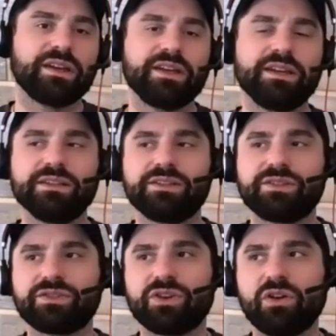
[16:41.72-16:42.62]
is
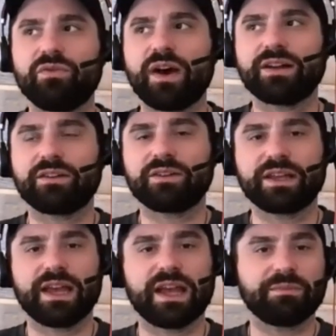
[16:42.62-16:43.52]
so vital. It
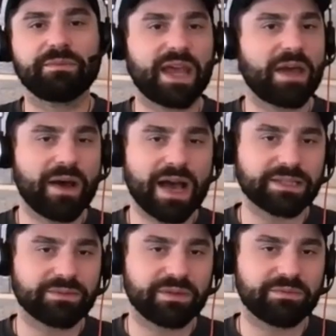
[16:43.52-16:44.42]
can't it can't
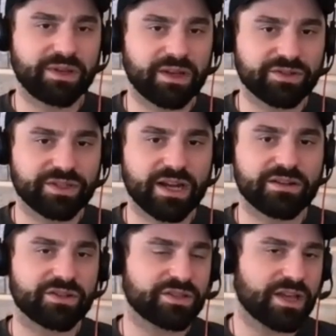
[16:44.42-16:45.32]
possibly be
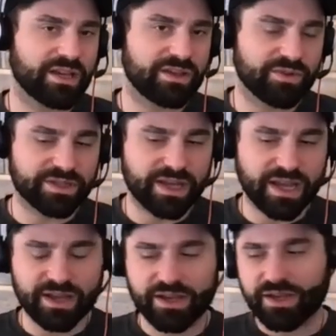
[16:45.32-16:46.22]
understated, just like you were
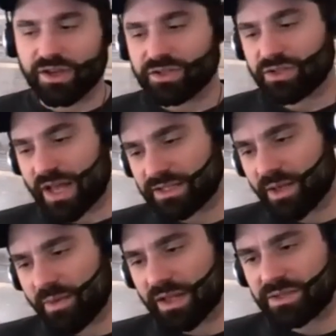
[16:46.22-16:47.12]
saying. So that's
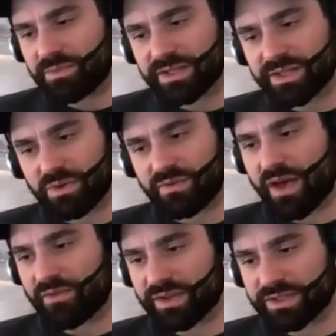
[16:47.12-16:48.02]
not, that's a piece that we've
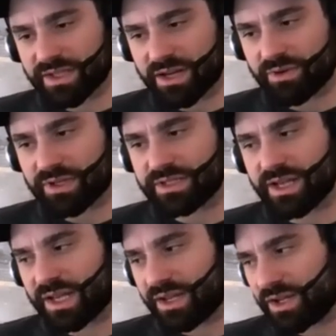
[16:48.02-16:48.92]
obviously I don't want to
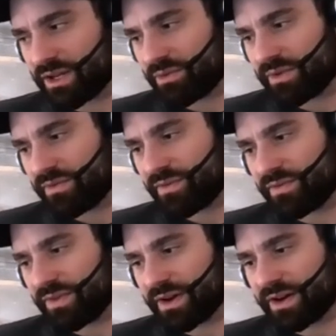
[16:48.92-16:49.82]
say you know we've
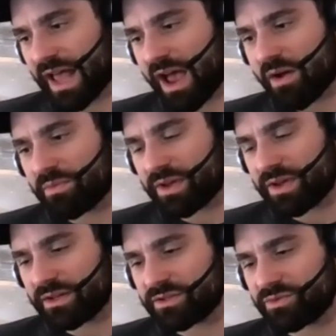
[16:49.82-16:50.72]
figured out
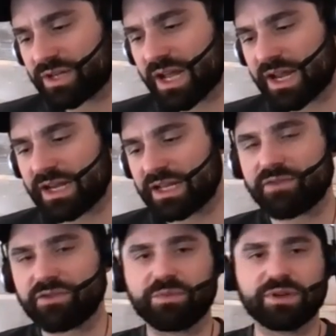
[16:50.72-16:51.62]
because we're not getting
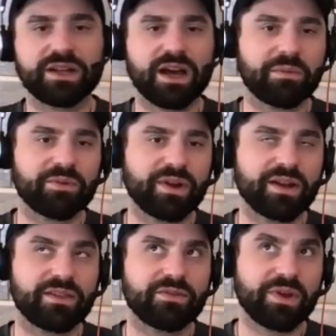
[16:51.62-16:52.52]
everybody to
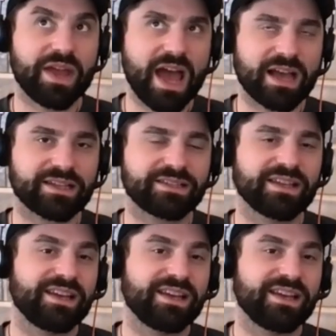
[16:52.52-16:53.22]
upgrade three x